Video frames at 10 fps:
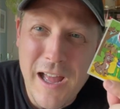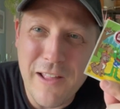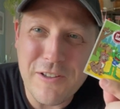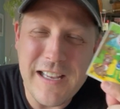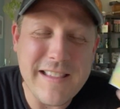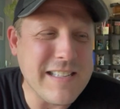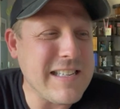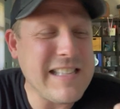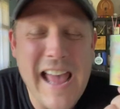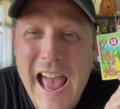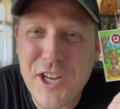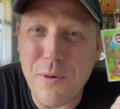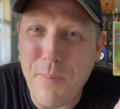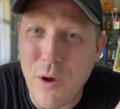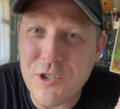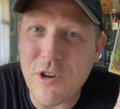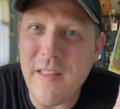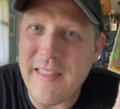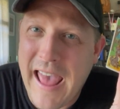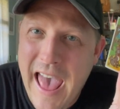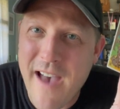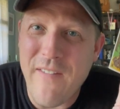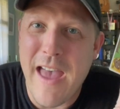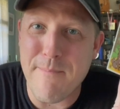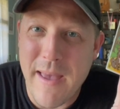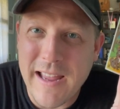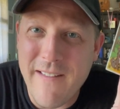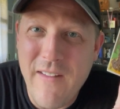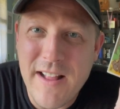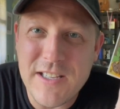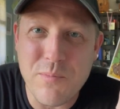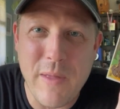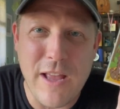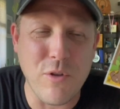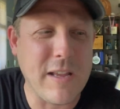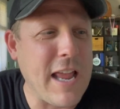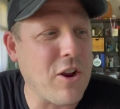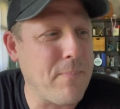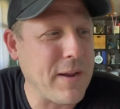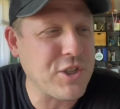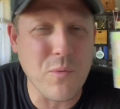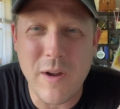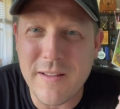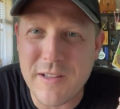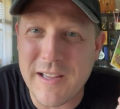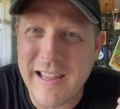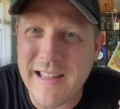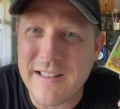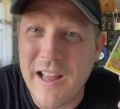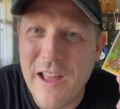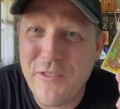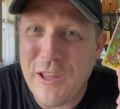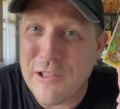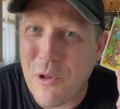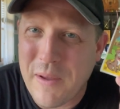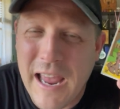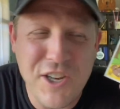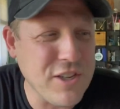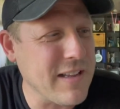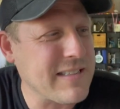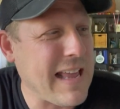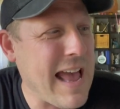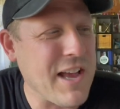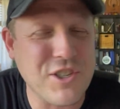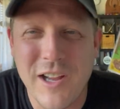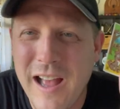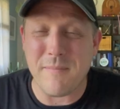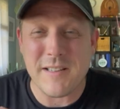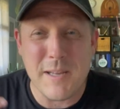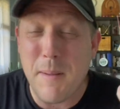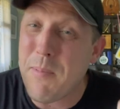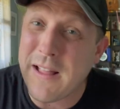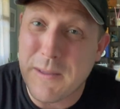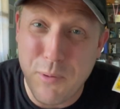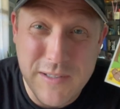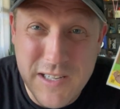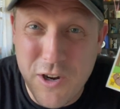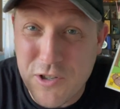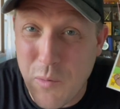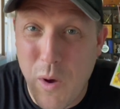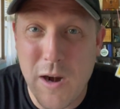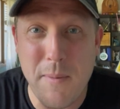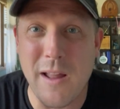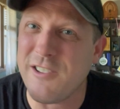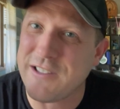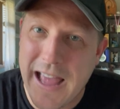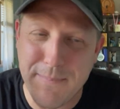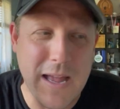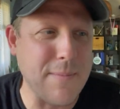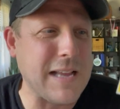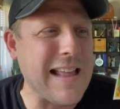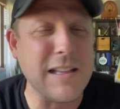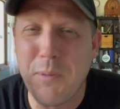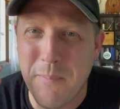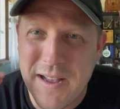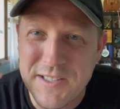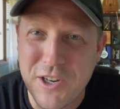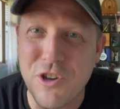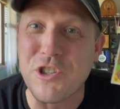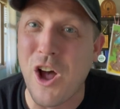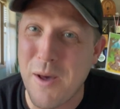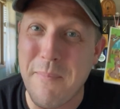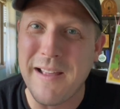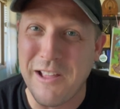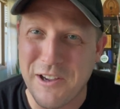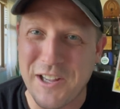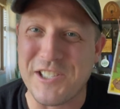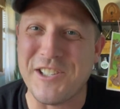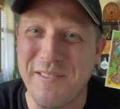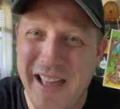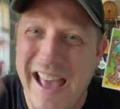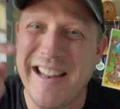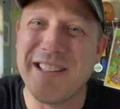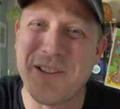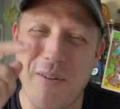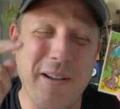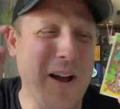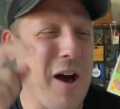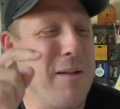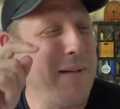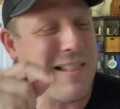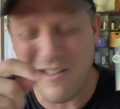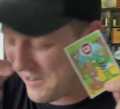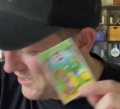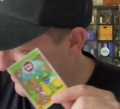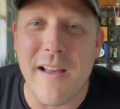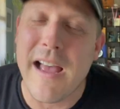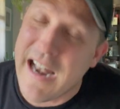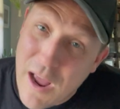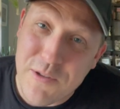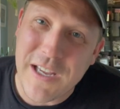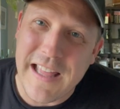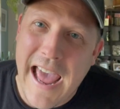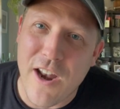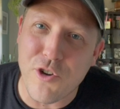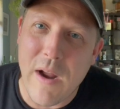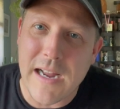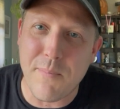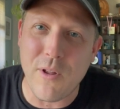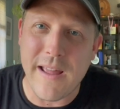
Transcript: It looks like this is the actual poster that they have at mega events that you take your picture with to get the locationless cache. Some people like to put stickers on water bottles, laptops. I like to put my stickers on my luggage. So that is going on my luggage. And I always get the add-on trackable.